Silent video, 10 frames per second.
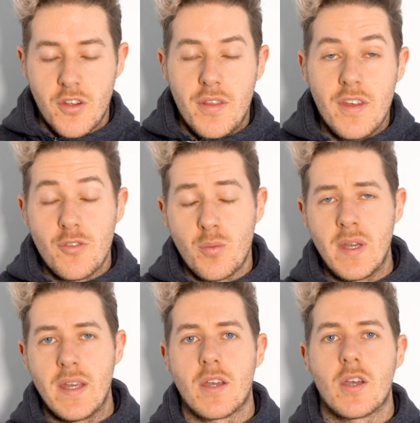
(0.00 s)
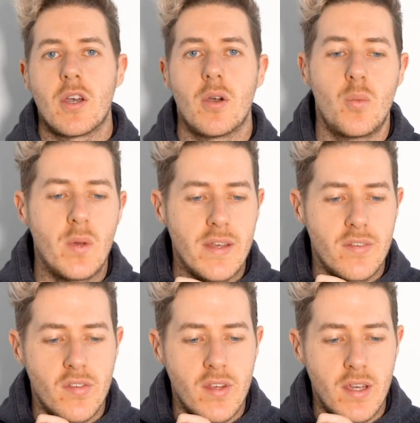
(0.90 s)
So this week we
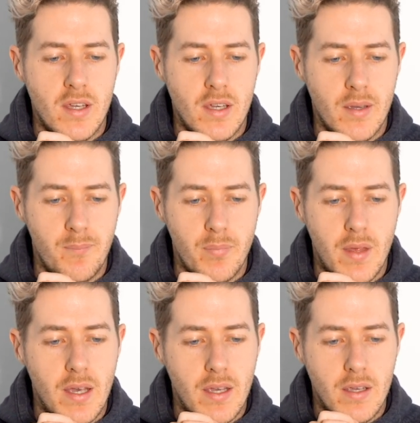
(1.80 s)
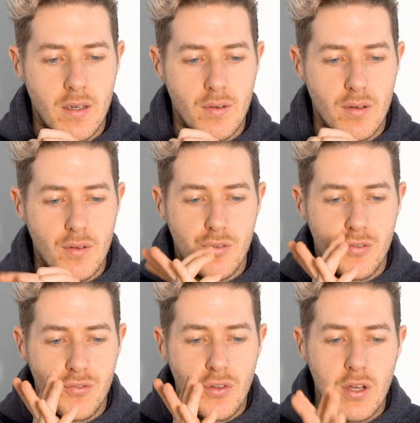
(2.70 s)
see a
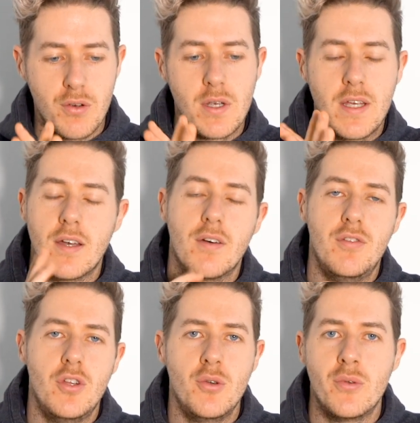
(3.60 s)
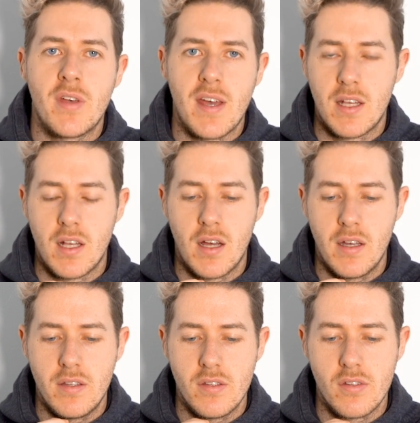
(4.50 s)
flurry of news
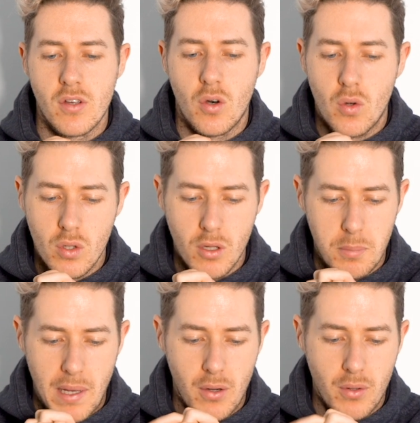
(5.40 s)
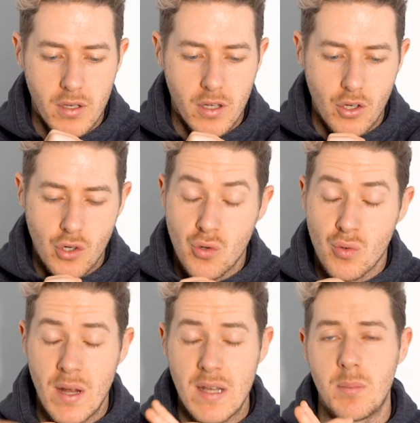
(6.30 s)
headlines all about an
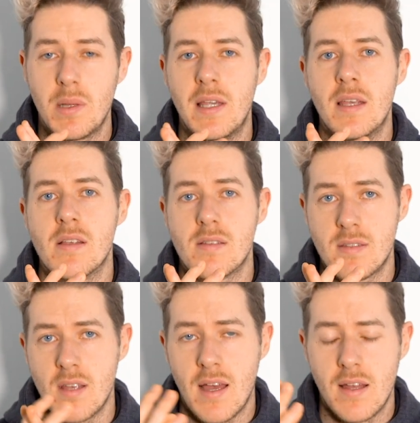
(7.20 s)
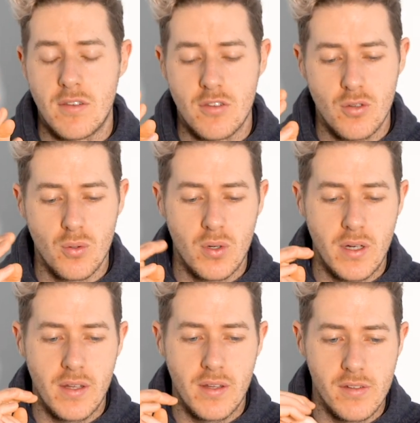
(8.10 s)
incredibly sad
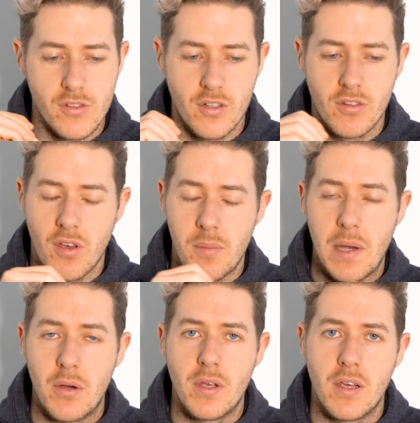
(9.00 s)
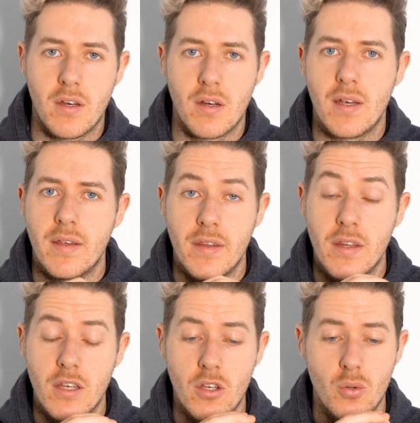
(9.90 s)
story that's just come out here in
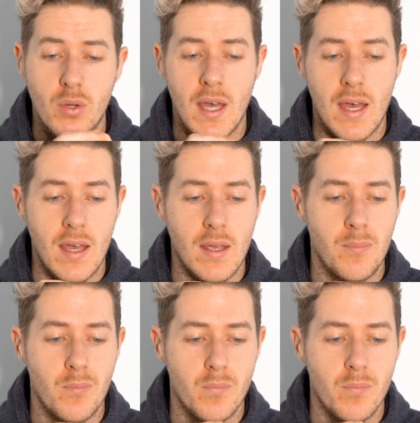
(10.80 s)
the UK.